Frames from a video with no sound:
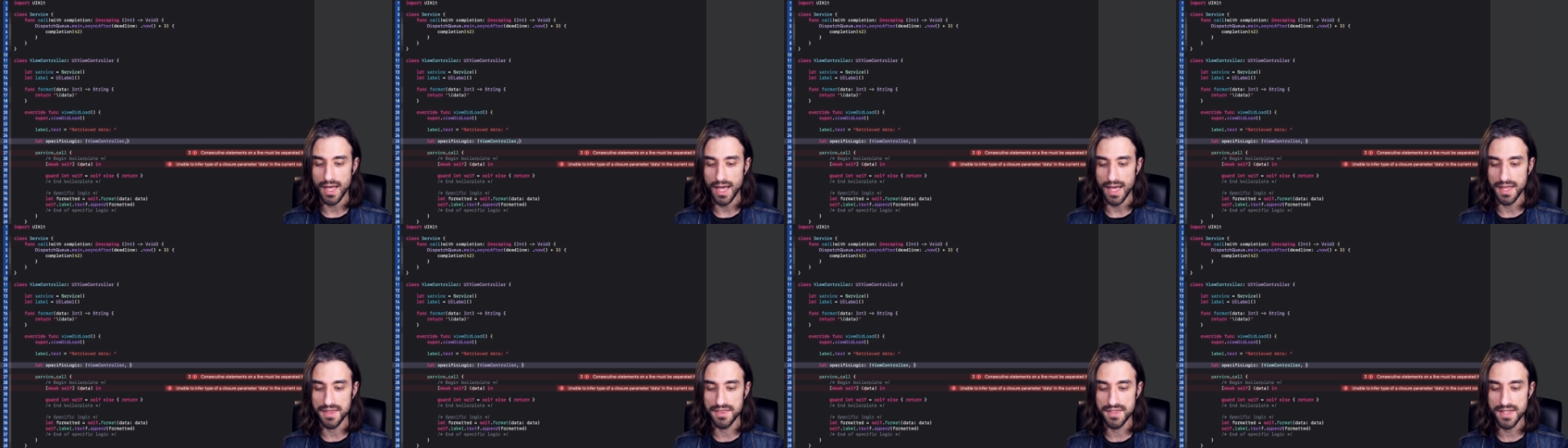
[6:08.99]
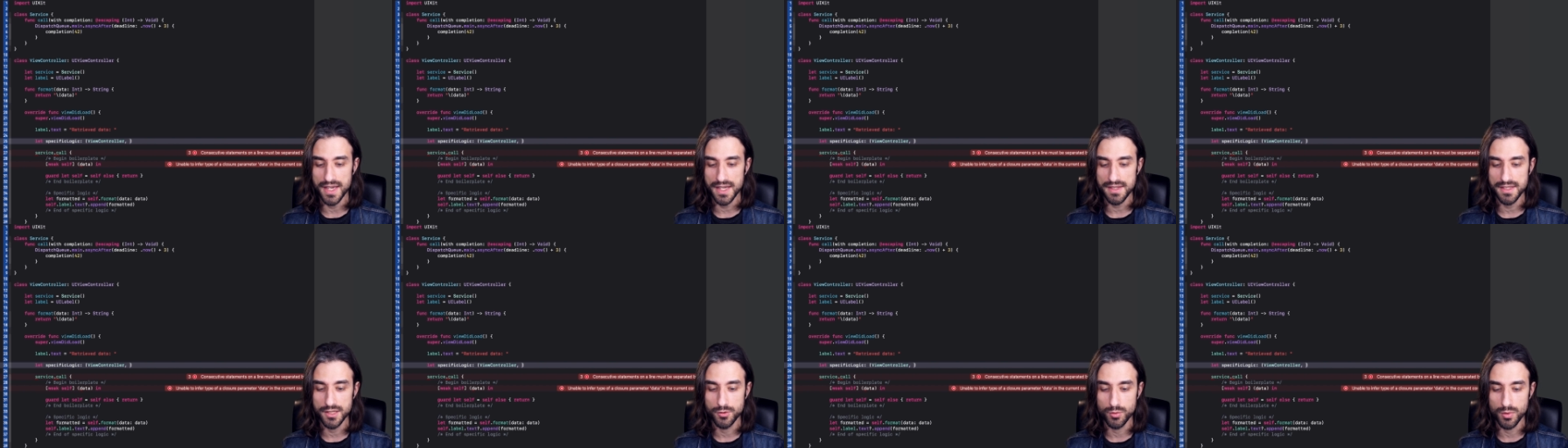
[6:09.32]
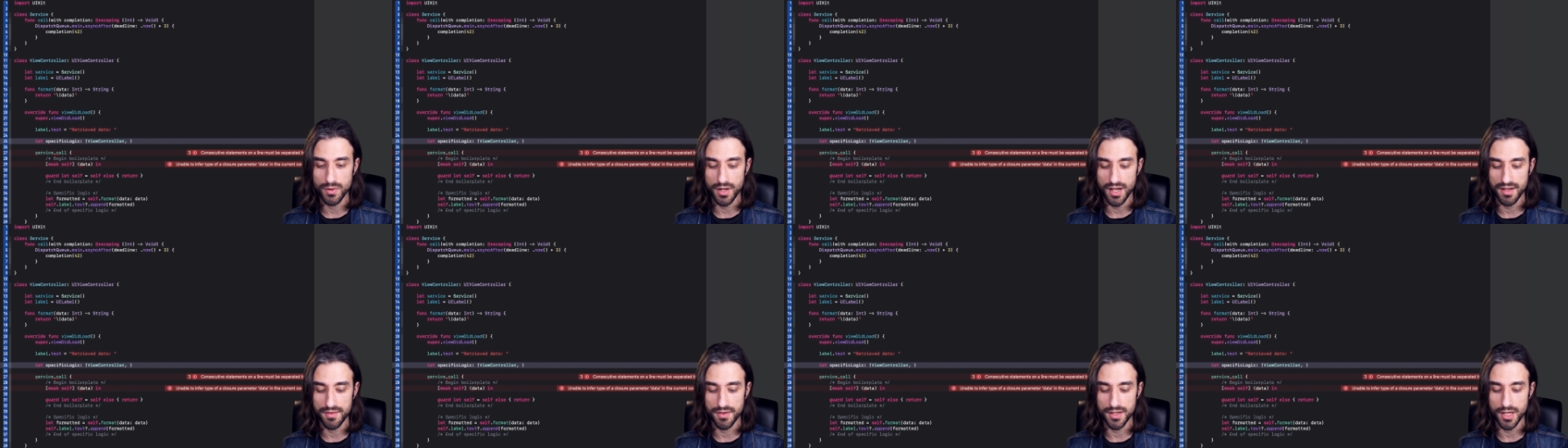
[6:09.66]
and then it
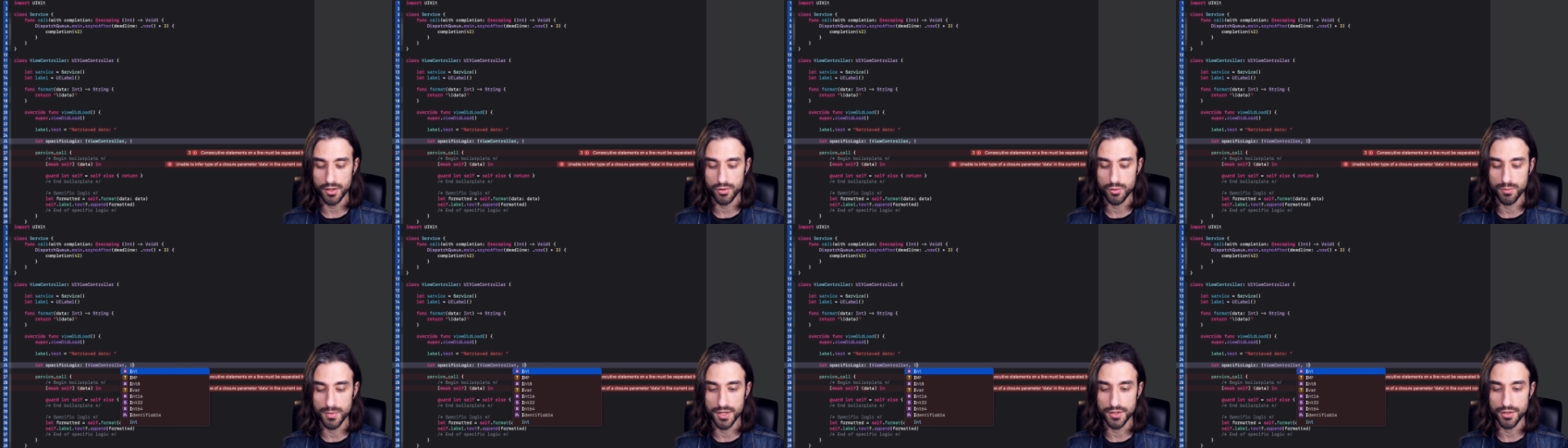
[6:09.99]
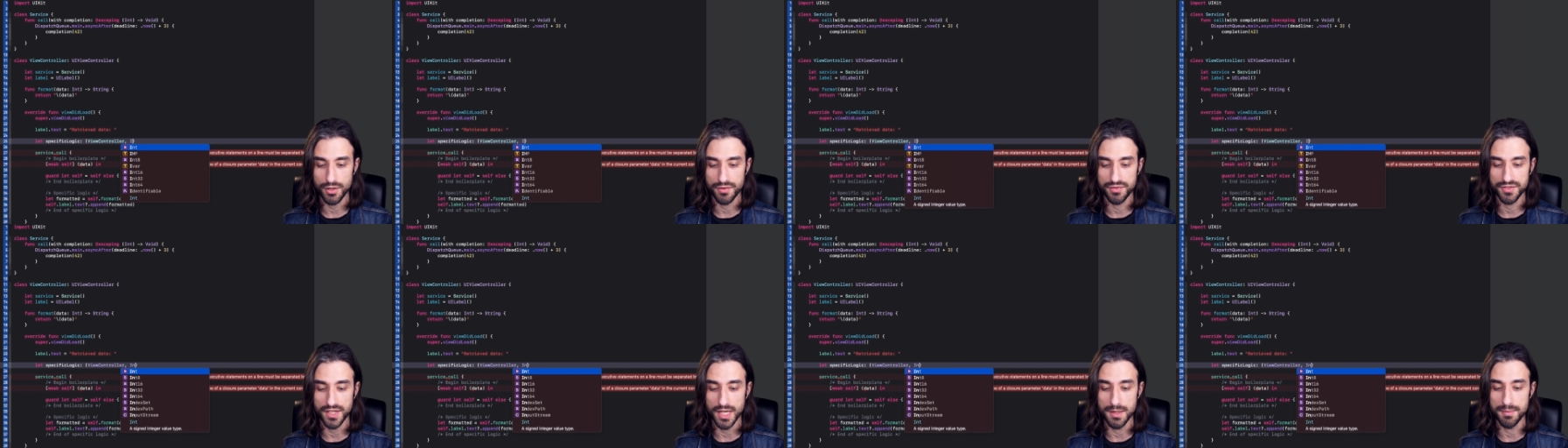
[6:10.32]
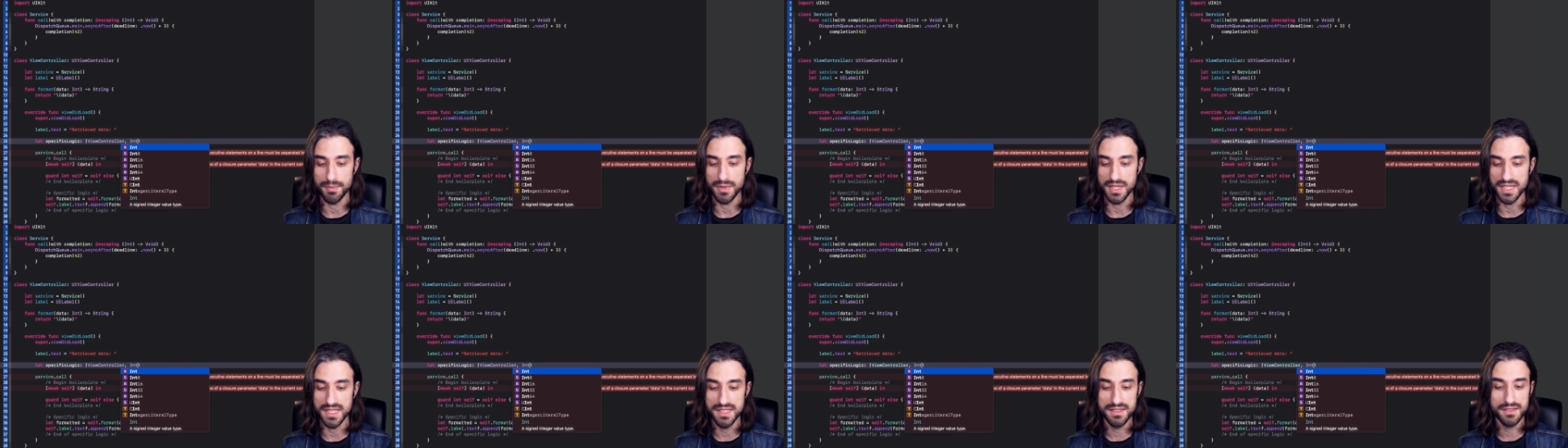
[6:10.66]
will have an argument of type
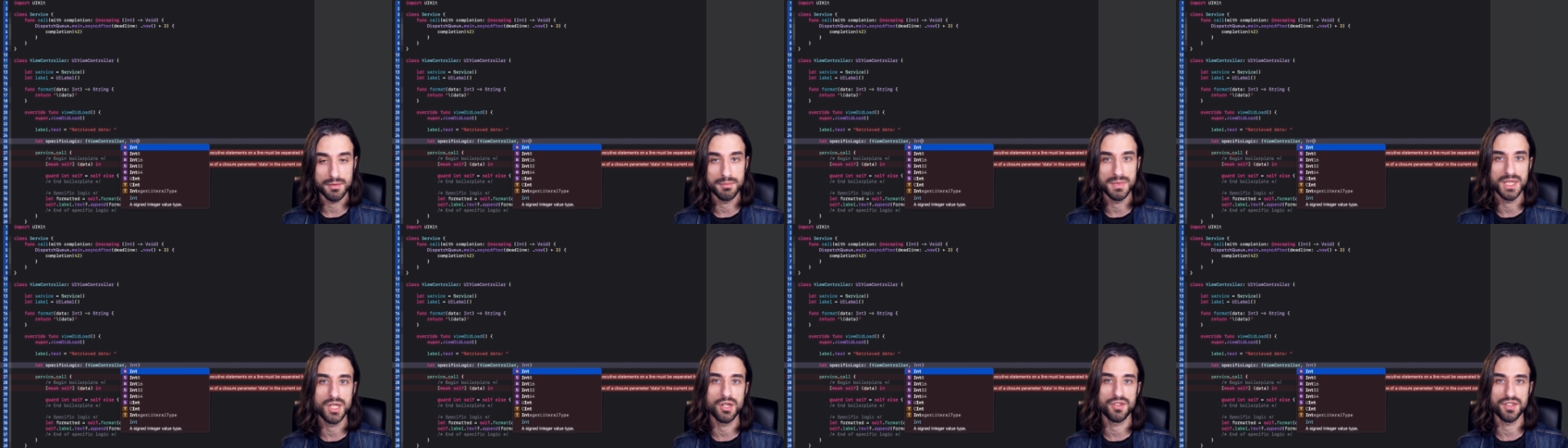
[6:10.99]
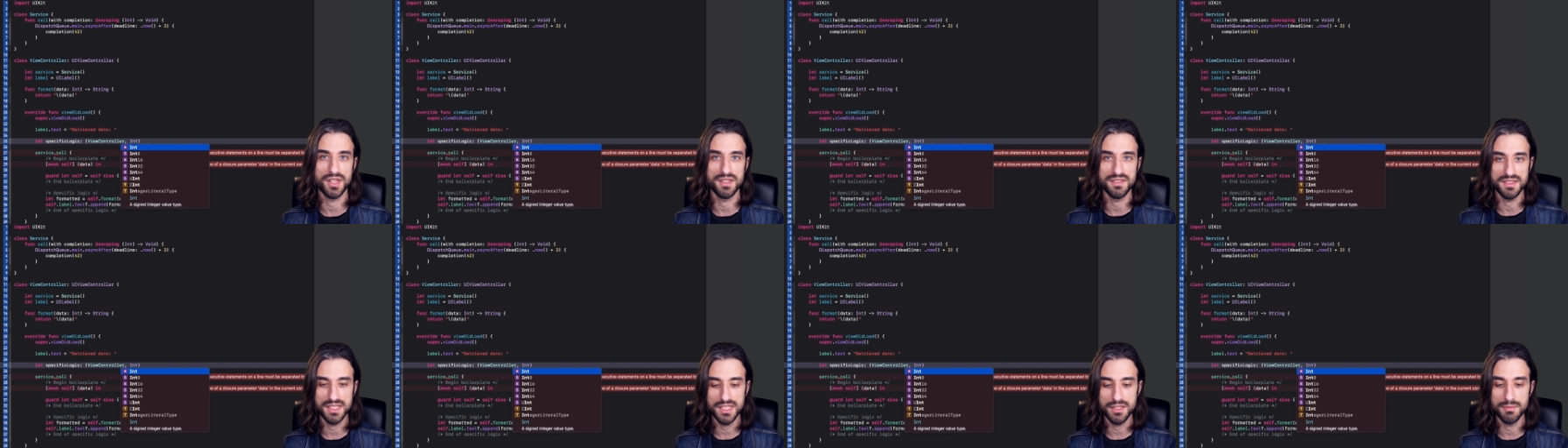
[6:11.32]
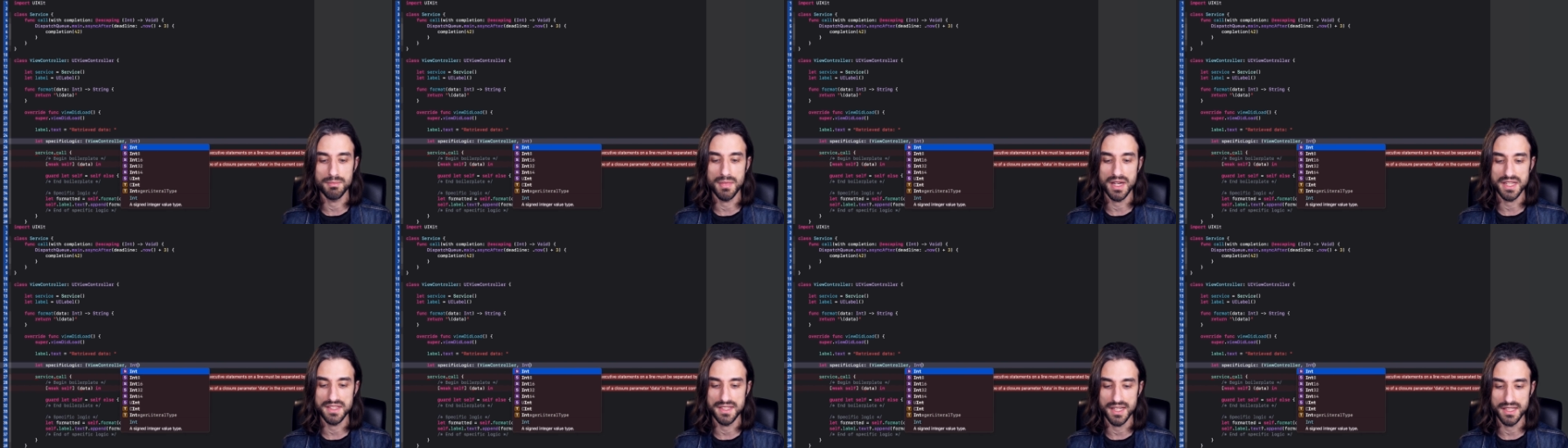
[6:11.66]
int because i need
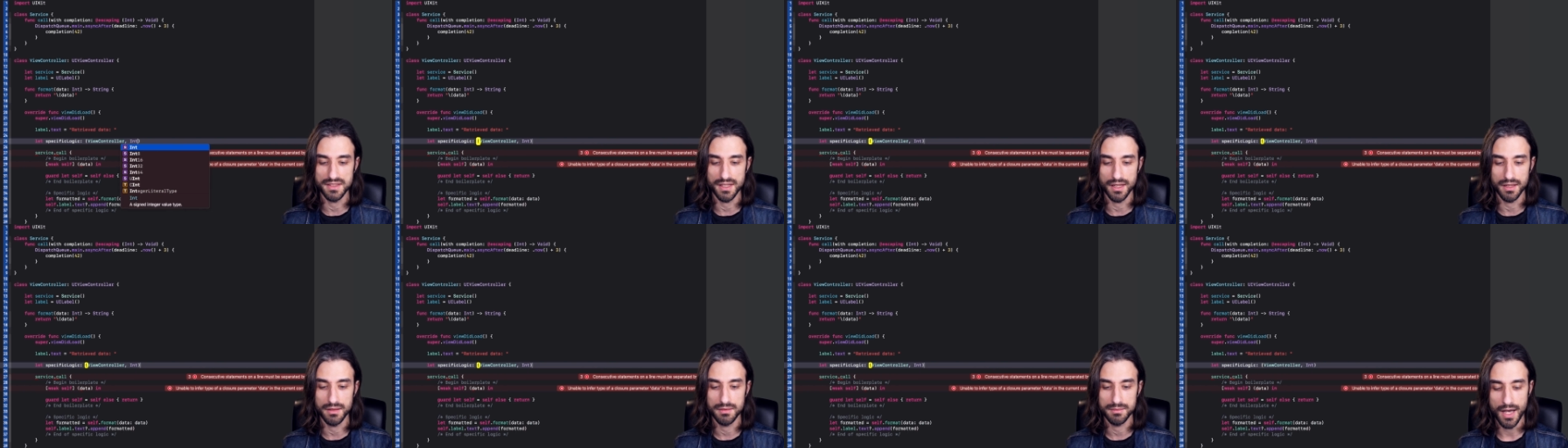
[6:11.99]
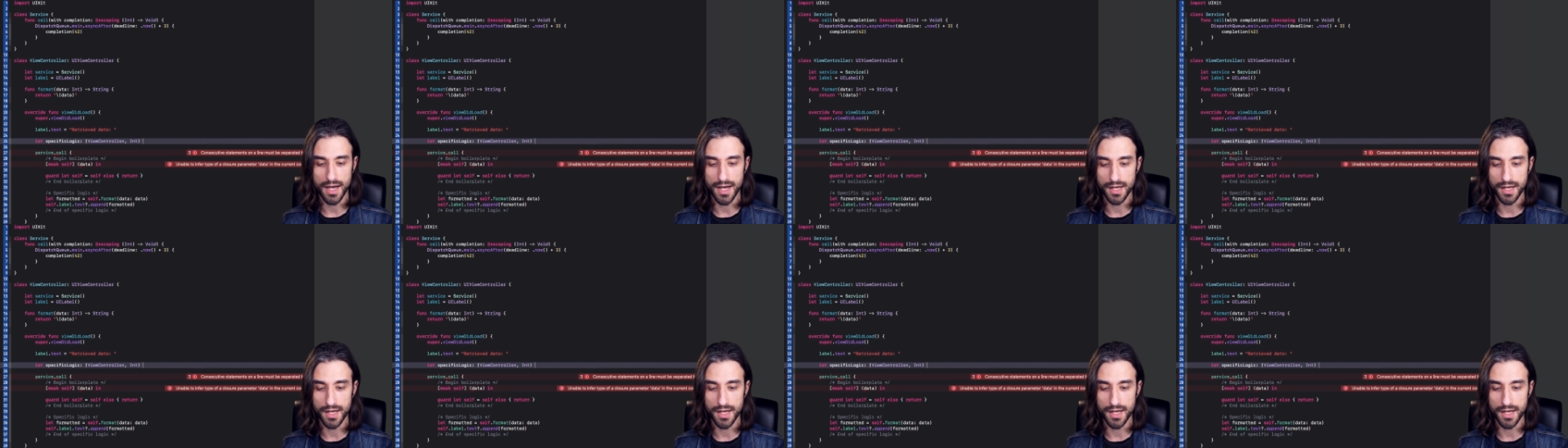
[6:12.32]
my data